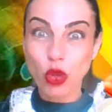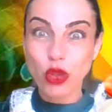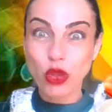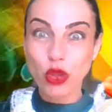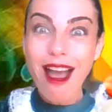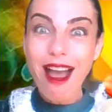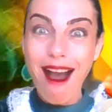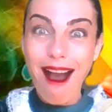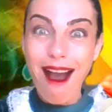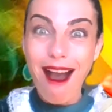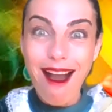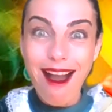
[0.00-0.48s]

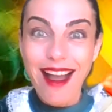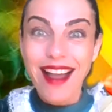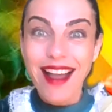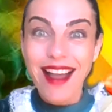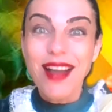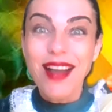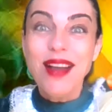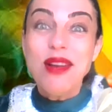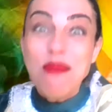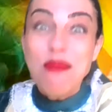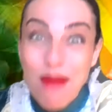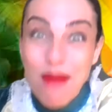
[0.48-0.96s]
where
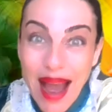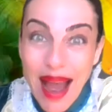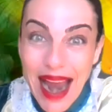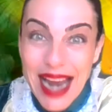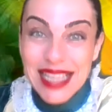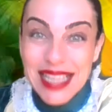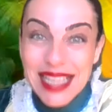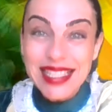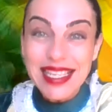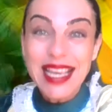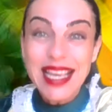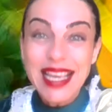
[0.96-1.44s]
the
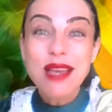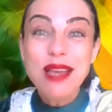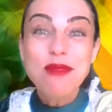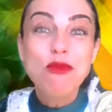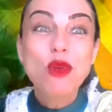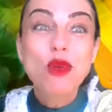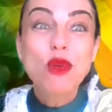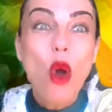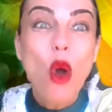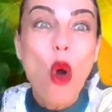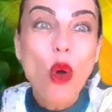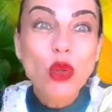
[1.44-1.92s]
prince
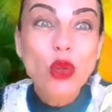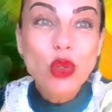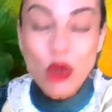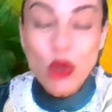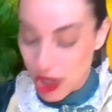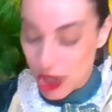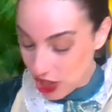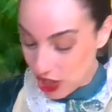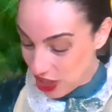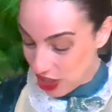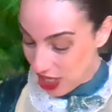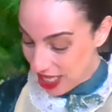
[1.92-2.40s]
fairy
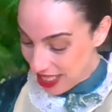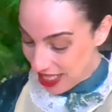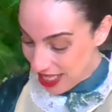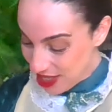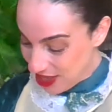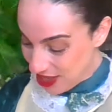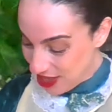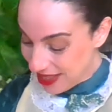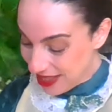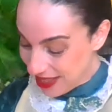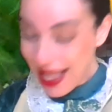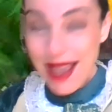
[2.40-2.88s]
lives.
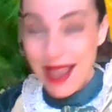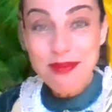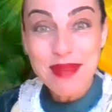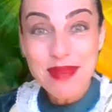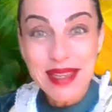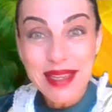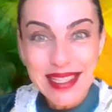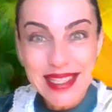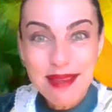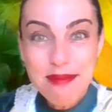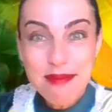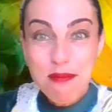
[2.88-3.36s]

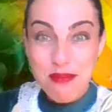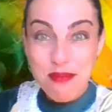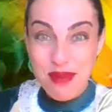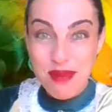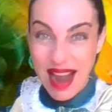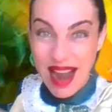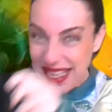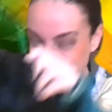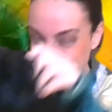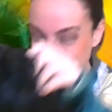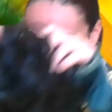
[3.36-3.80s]
Thumbelina